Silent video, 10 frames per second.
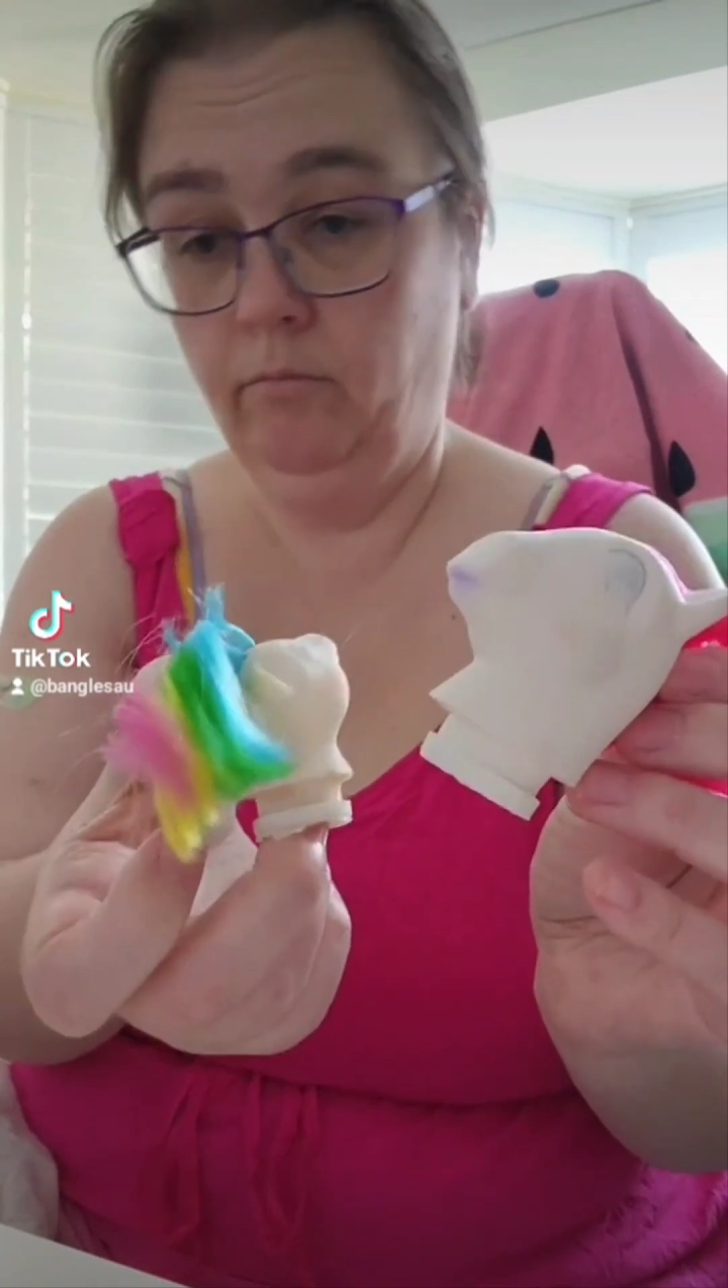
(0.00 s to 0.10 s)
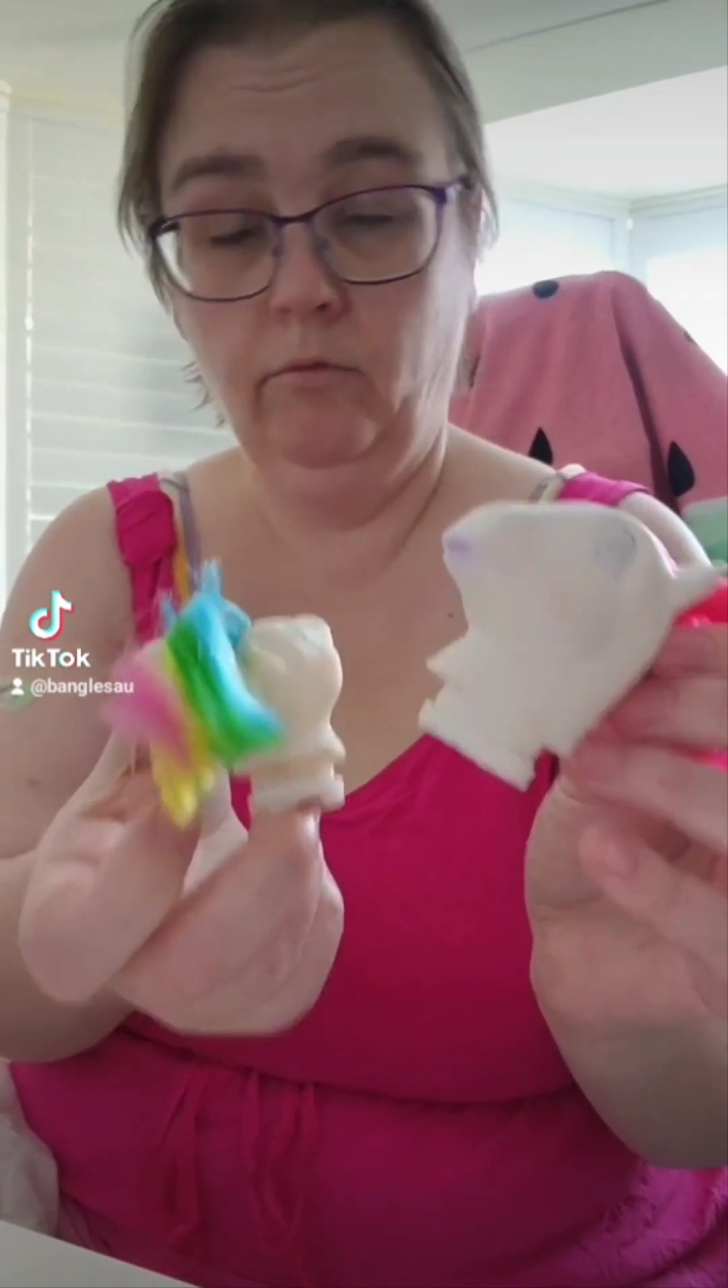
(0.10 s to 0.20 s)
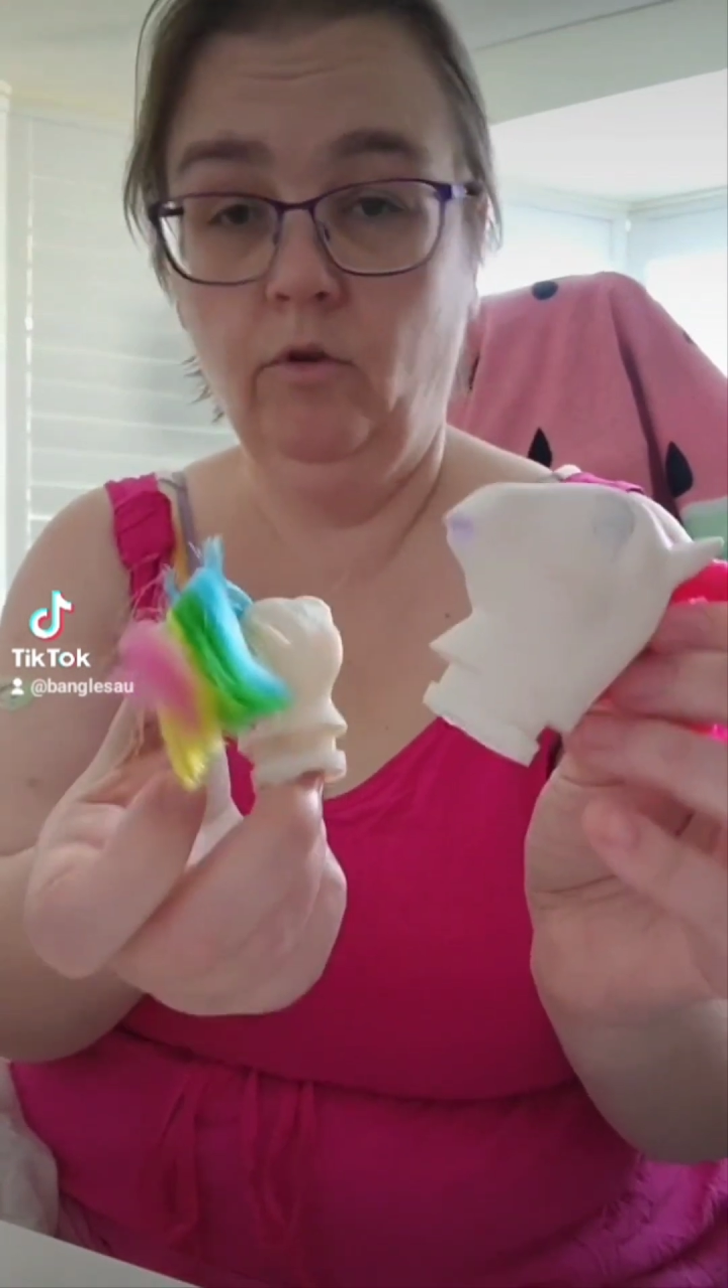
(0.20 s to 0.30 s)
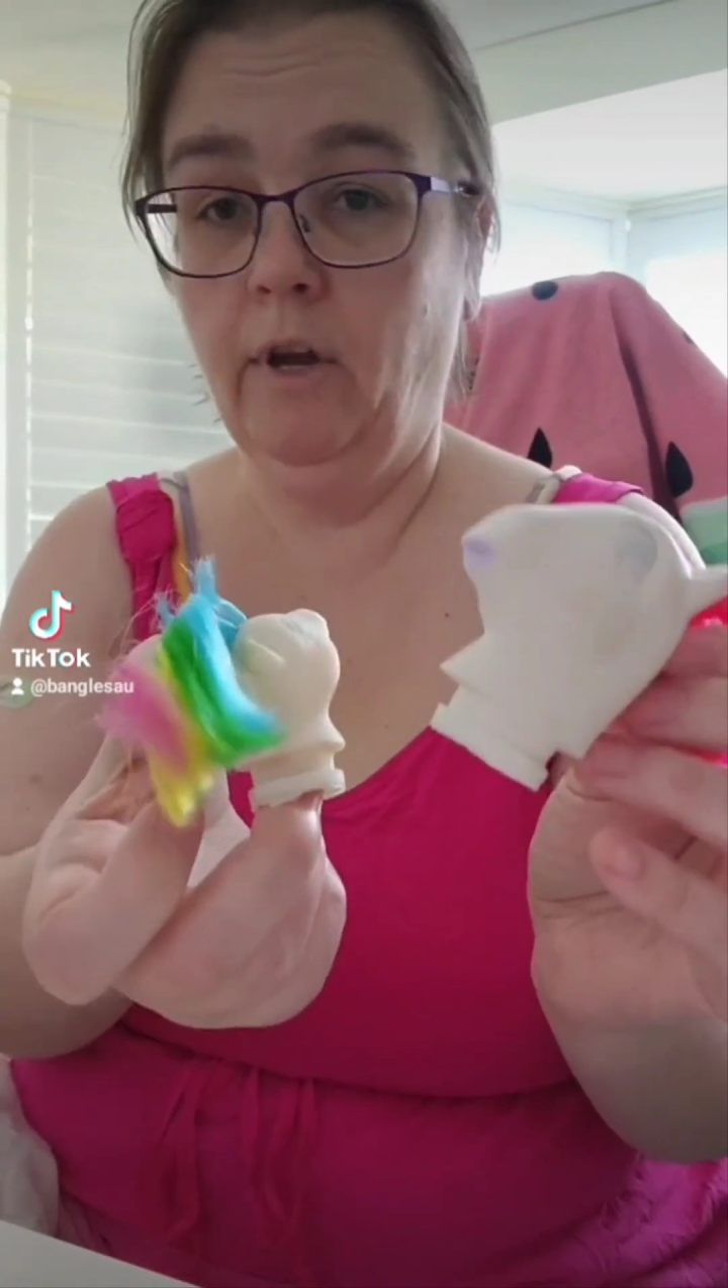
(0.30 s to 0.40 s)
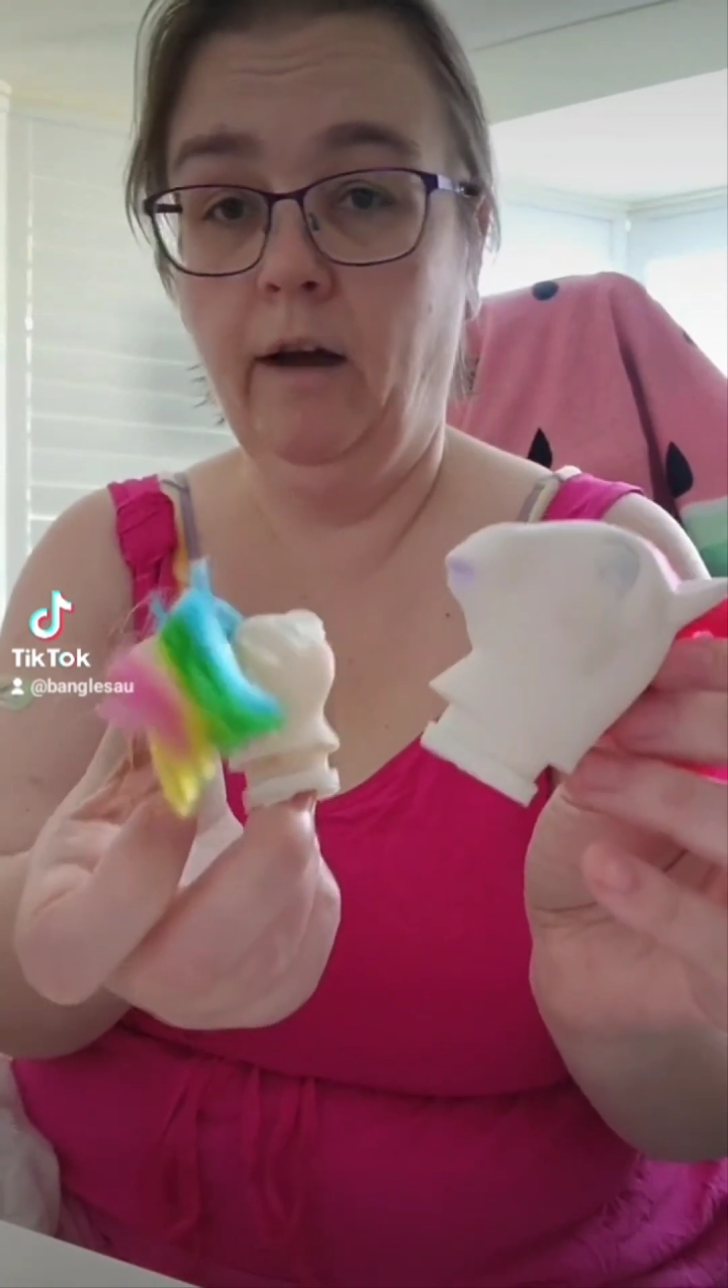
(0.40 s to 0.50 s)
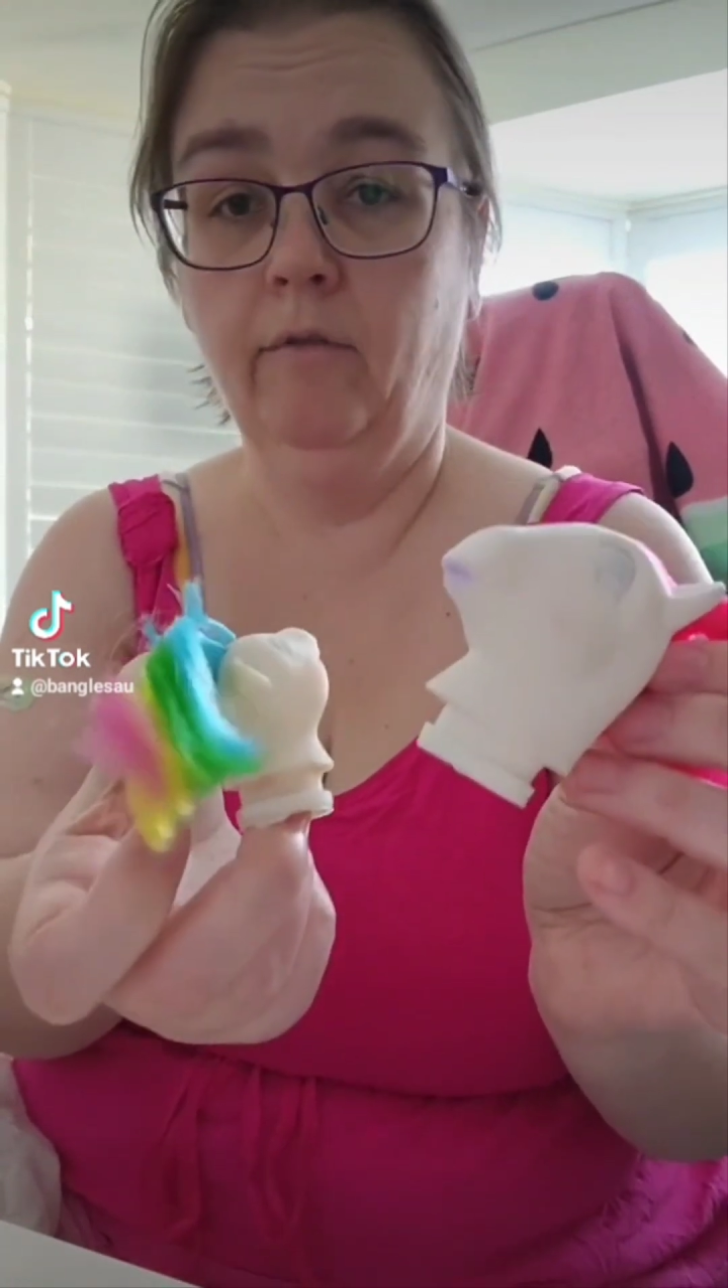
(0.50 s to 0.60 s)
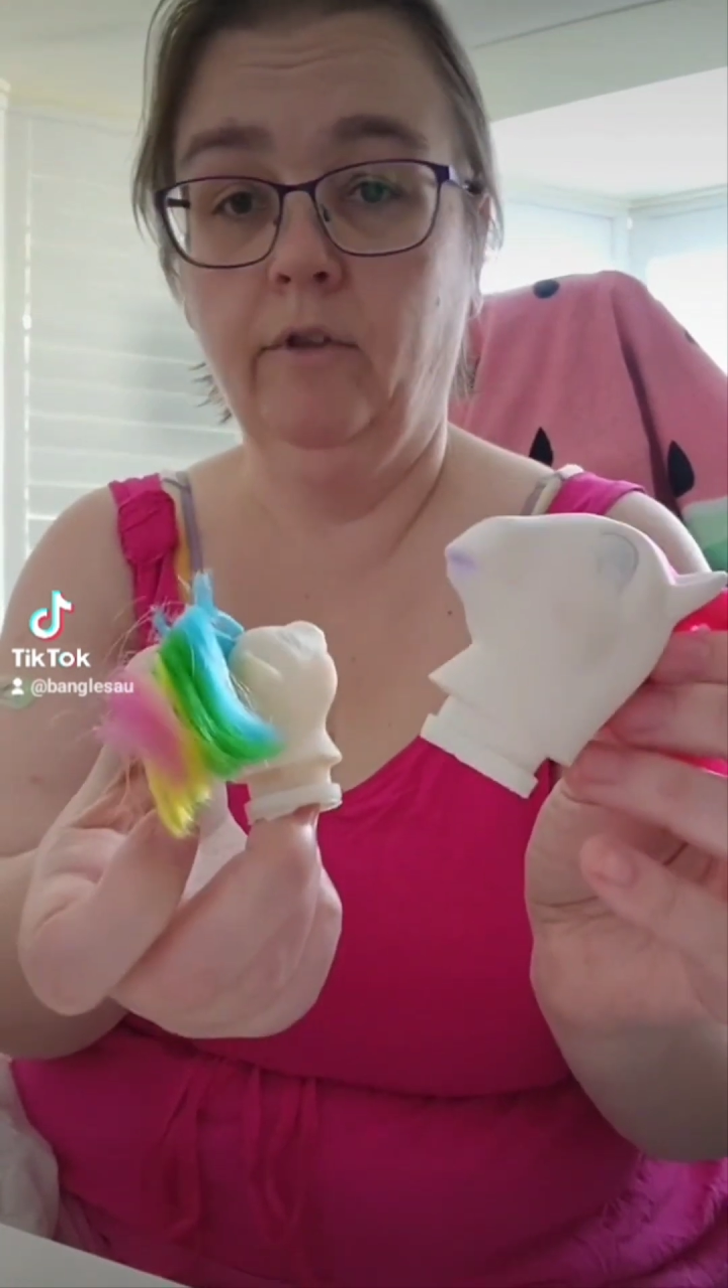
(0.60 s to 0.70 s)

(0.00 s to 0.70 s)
You can't